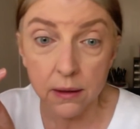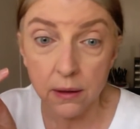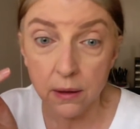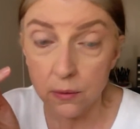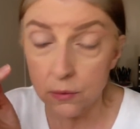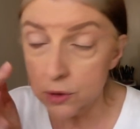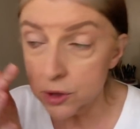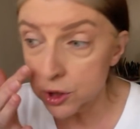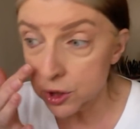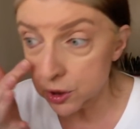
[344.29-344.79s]
Oh
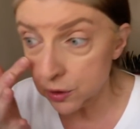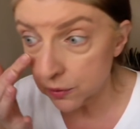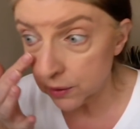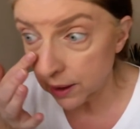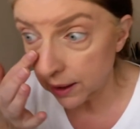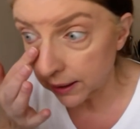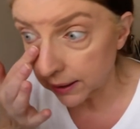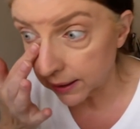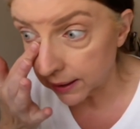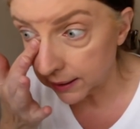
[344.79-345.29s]
shoot,
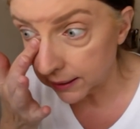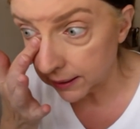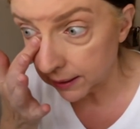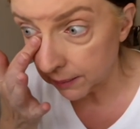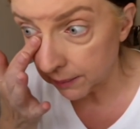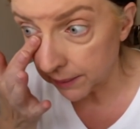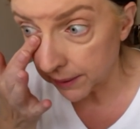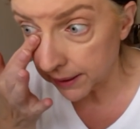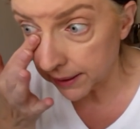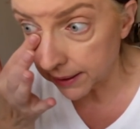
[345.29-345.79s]
I got a little
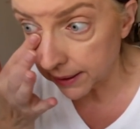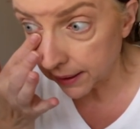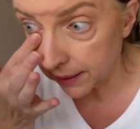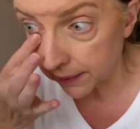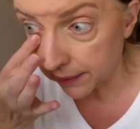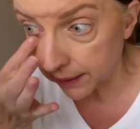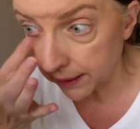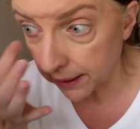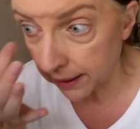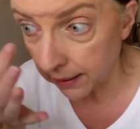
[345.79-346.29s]
bit down
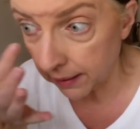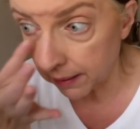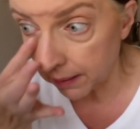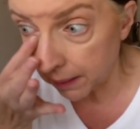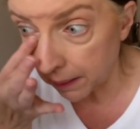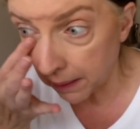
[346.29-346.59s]
there.